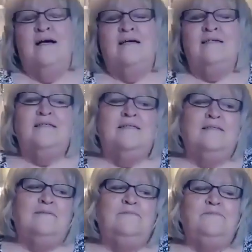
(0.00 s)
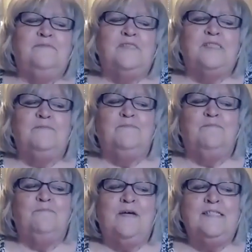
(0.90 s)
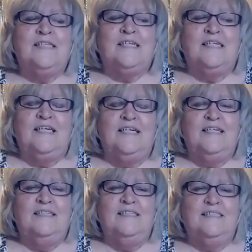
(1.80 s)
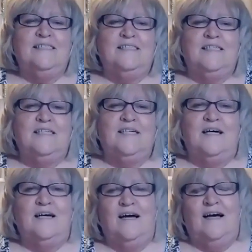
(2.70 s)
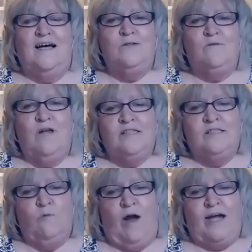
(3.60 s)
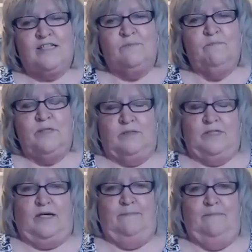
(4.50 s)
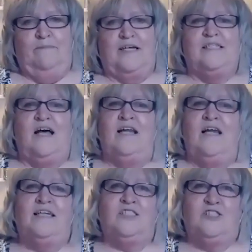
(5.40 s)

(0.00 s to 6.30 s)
Um, Basically, I don't like the wax buildup because I like